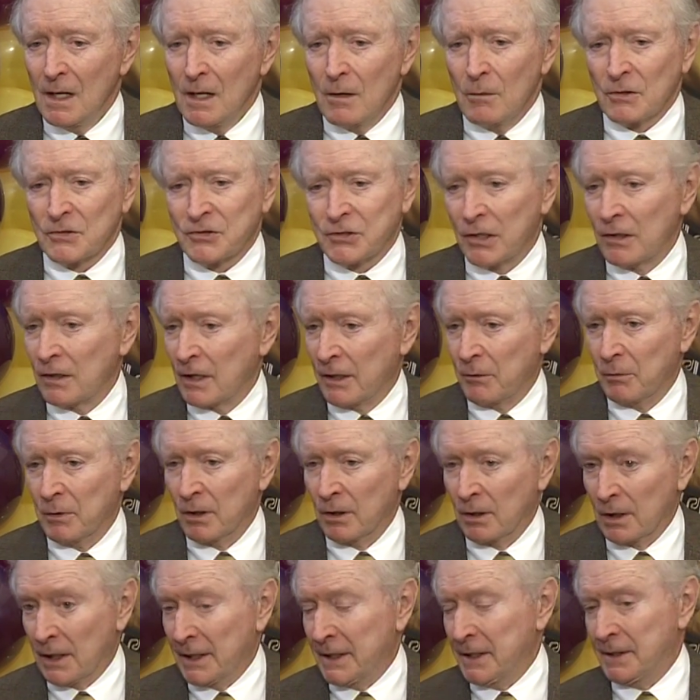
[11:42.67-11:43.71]
Well, certainly
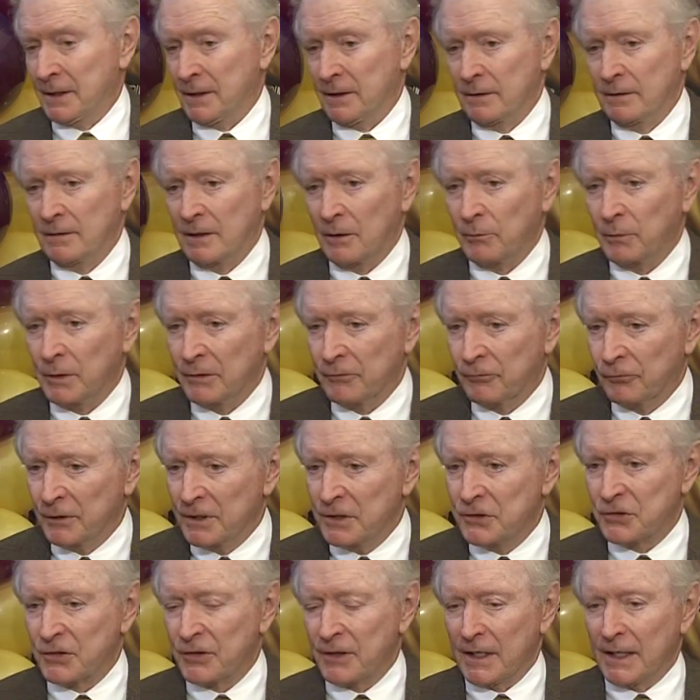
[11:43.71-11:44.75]
we're elated that we've
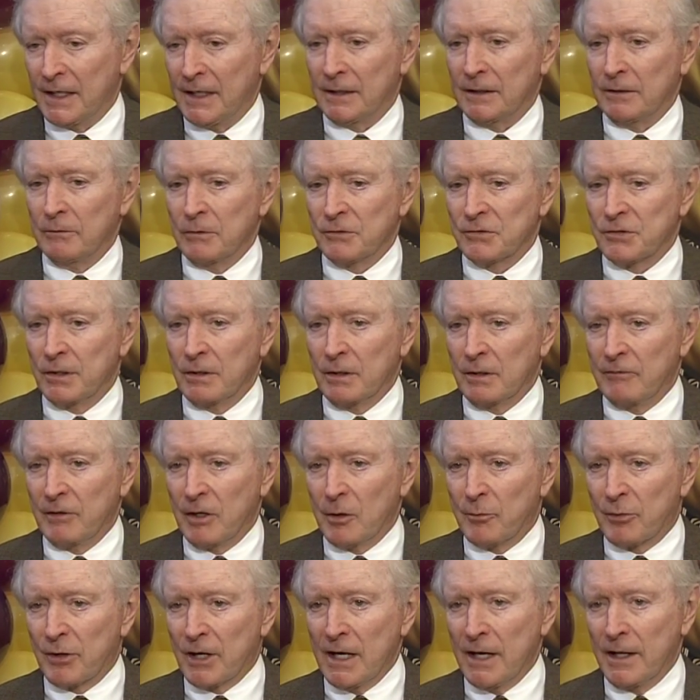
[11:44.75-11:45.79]
reached that, and we're certainly
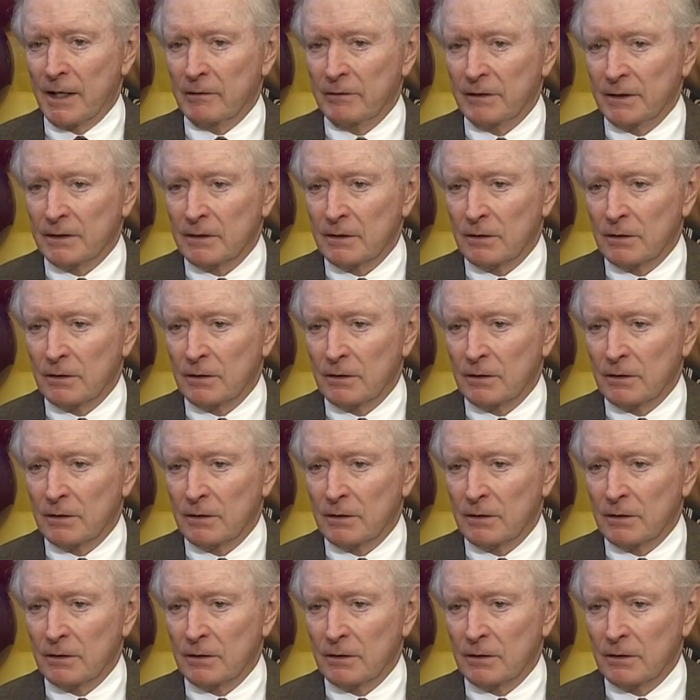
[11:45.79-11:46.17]
very proud of it,